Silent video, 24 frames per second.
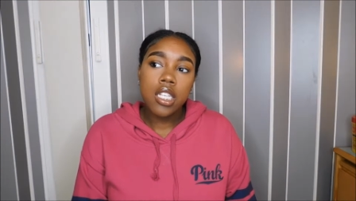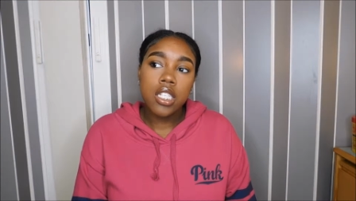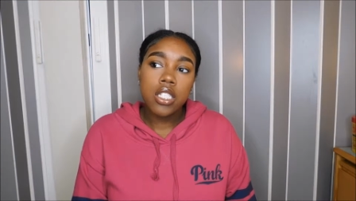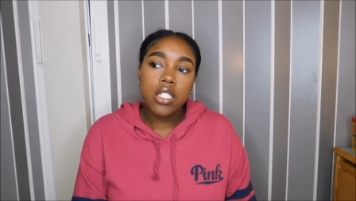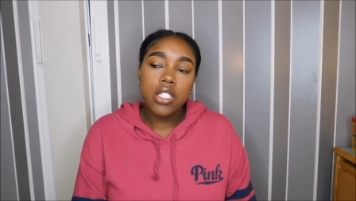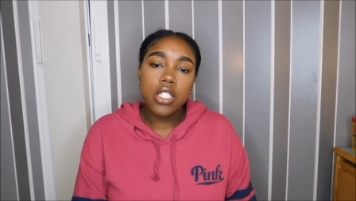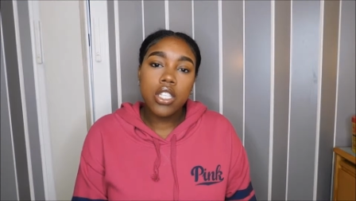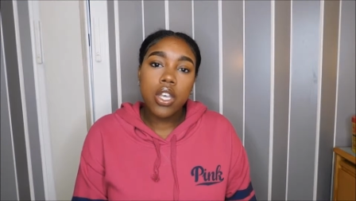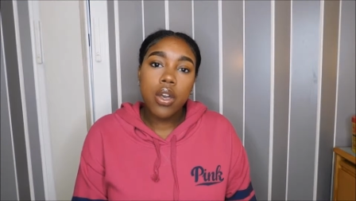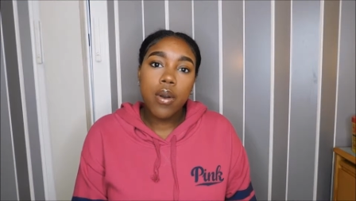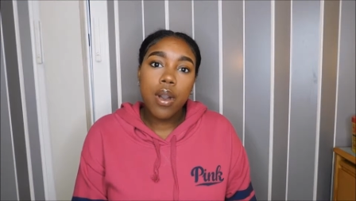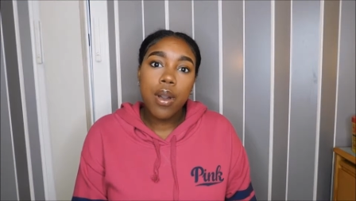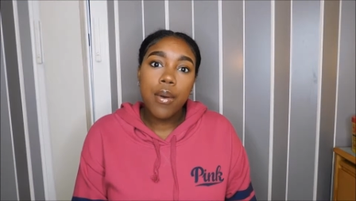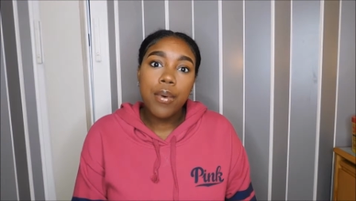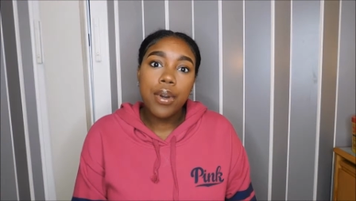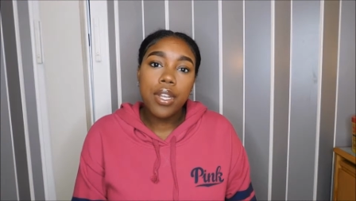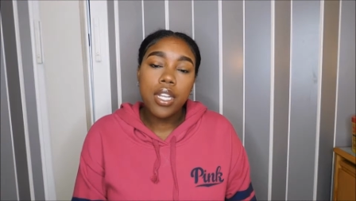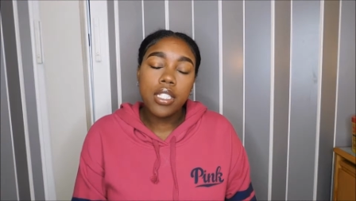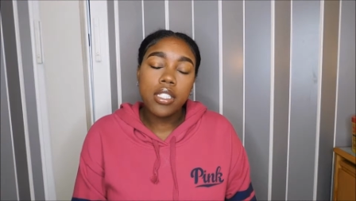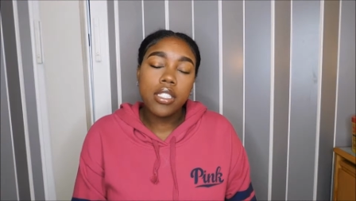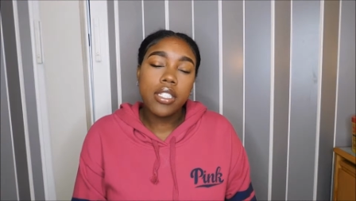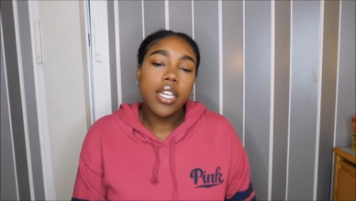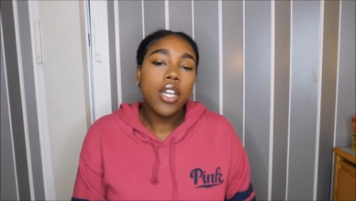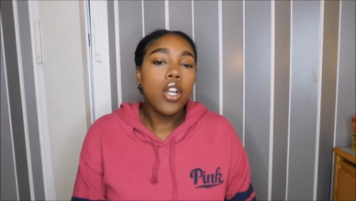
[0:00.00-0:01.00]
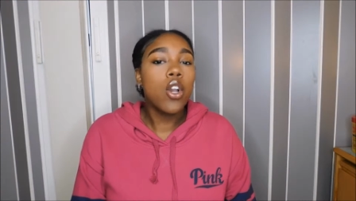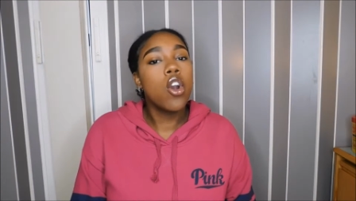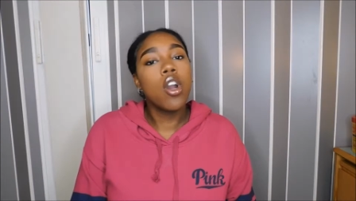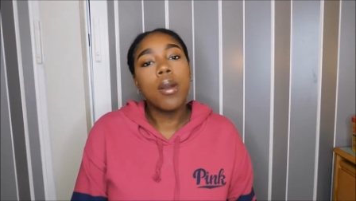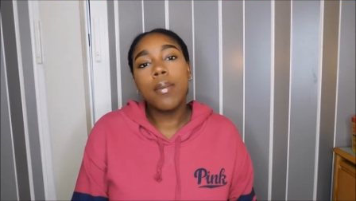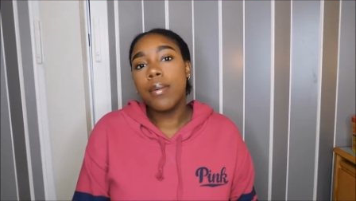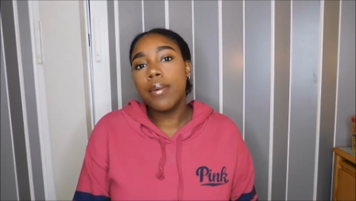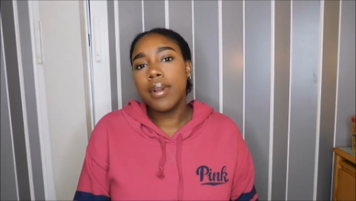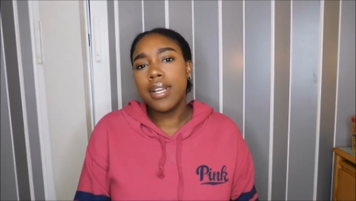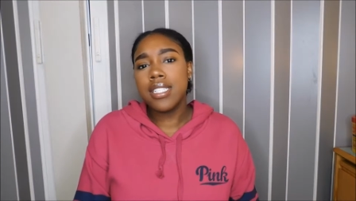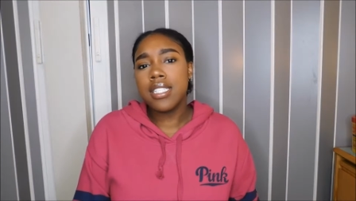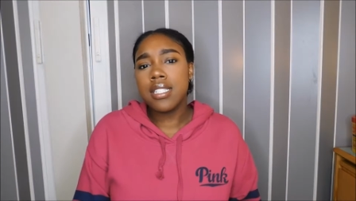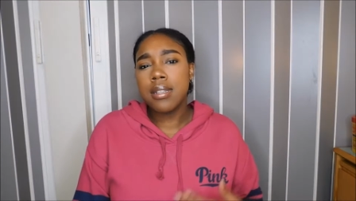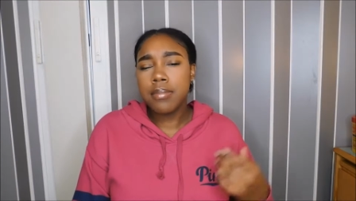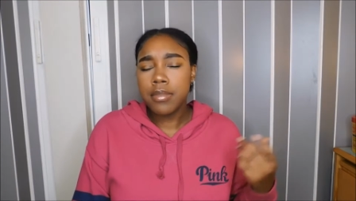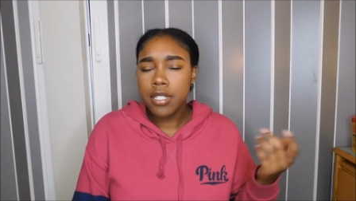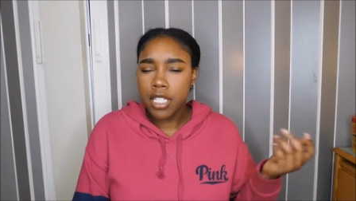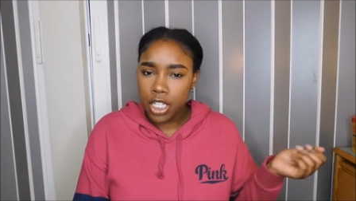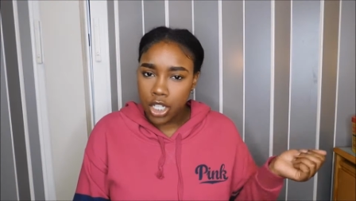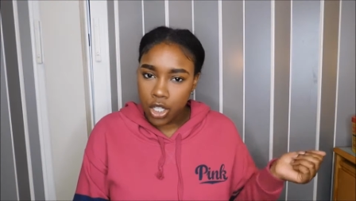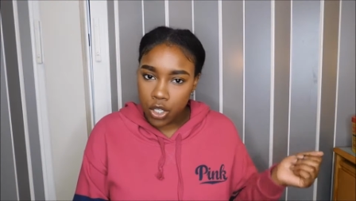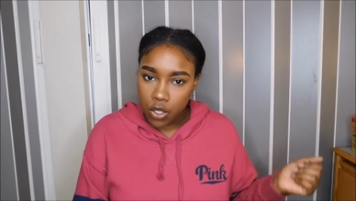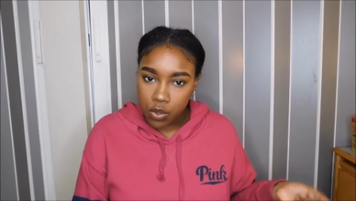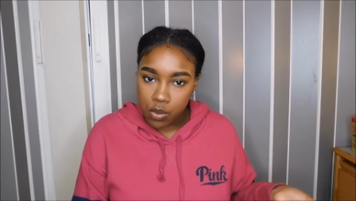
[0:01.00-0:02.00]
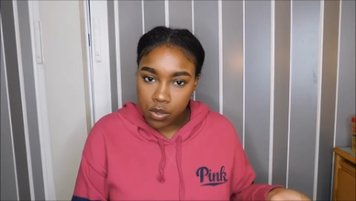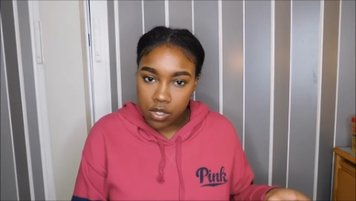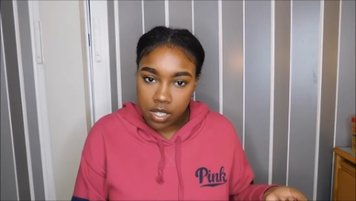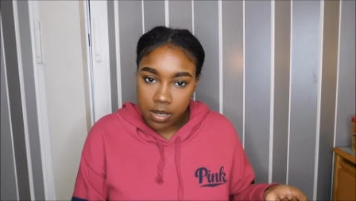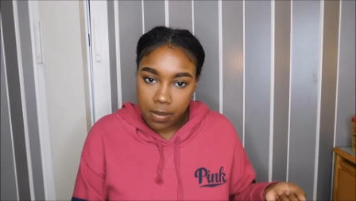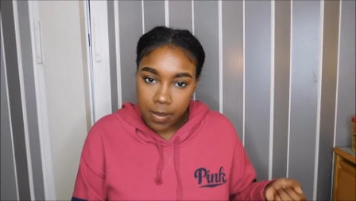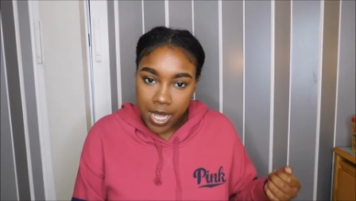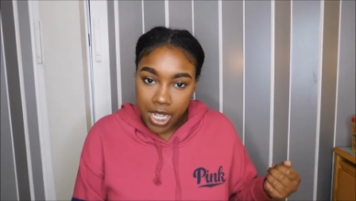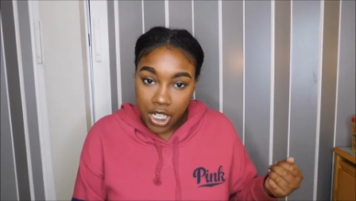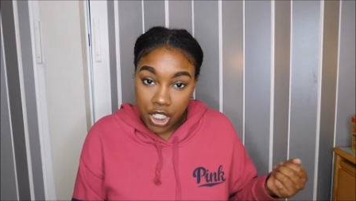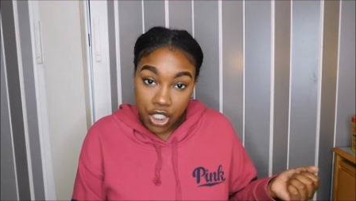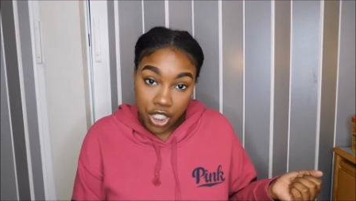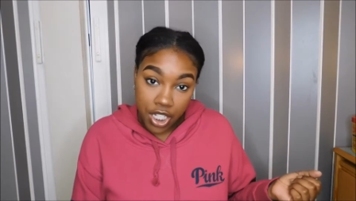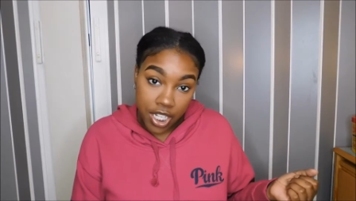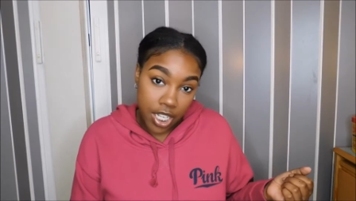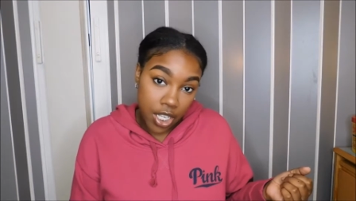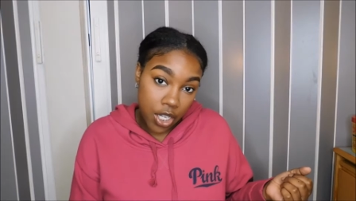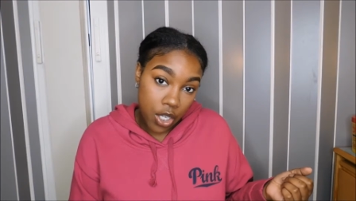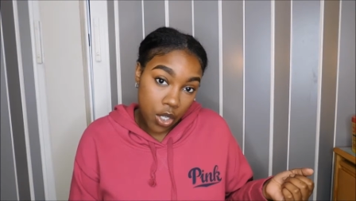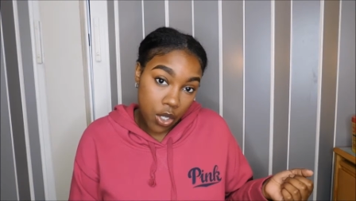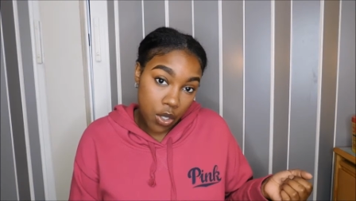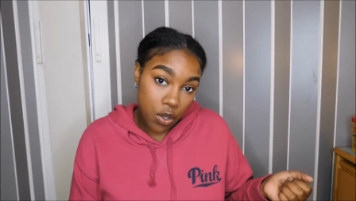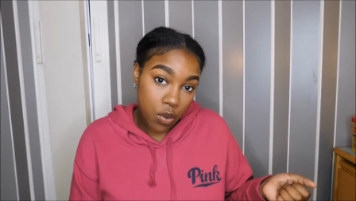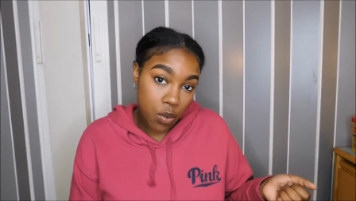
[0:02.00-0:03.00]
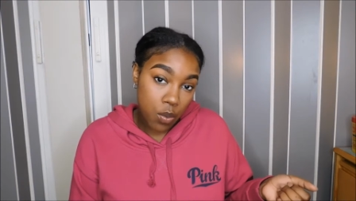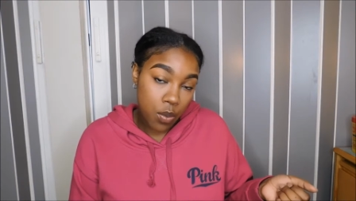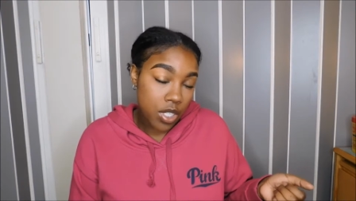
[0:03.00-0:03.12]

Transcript: so I wanted to incorporate something new to my channel